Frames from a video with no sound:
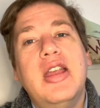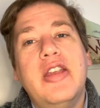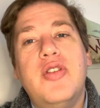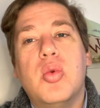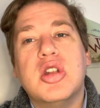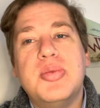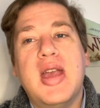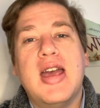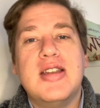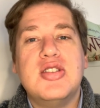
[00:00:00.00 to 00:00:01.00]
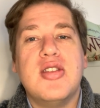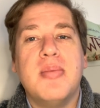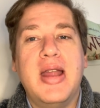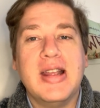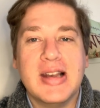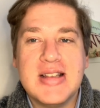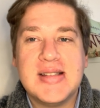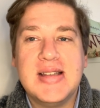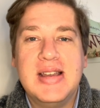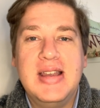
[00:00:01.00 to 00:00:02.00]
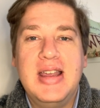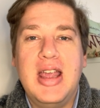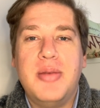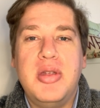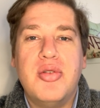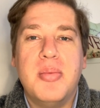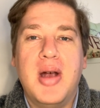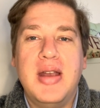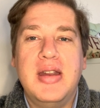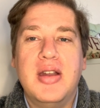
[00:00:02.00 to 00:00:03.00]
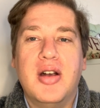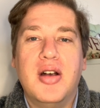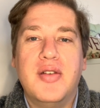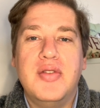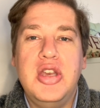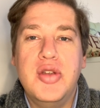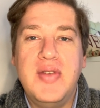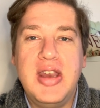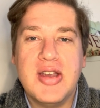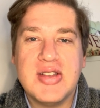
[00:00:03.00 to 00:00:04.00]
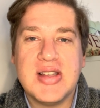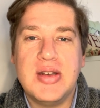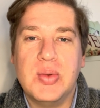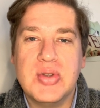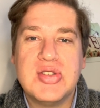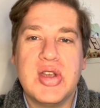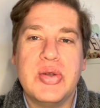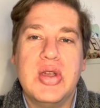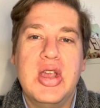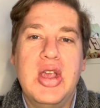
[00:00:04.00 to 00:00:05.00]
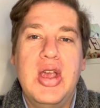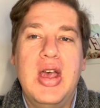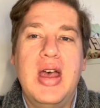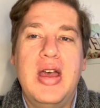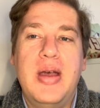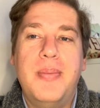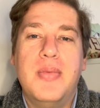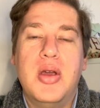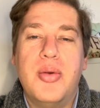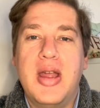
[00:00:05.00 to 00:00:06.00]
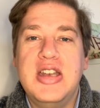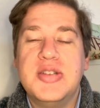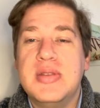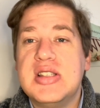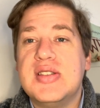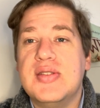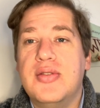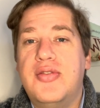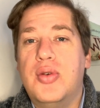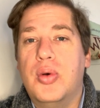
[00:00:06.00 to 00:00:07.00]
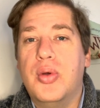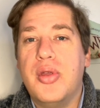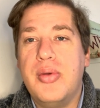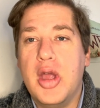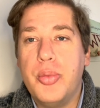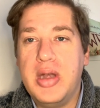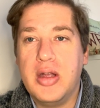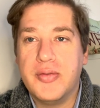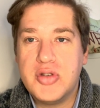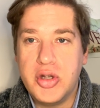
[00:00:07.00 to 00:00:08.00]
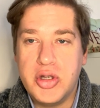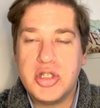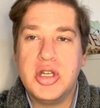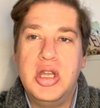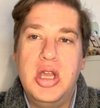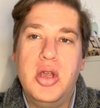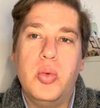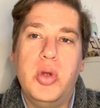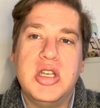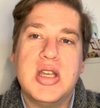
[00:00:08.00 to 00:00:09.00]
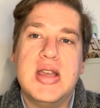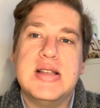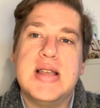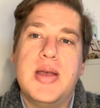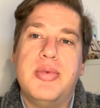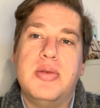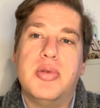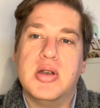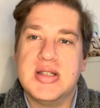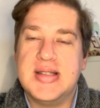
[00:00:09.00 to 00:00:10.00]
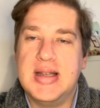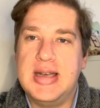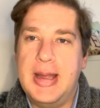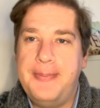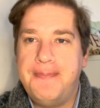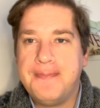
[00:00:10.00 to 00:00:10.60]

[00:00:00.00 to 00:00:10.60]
if you want to be added to the mailing list and be reminded of new videos and also arrangements for the reopening of church, which has happened past Sunday.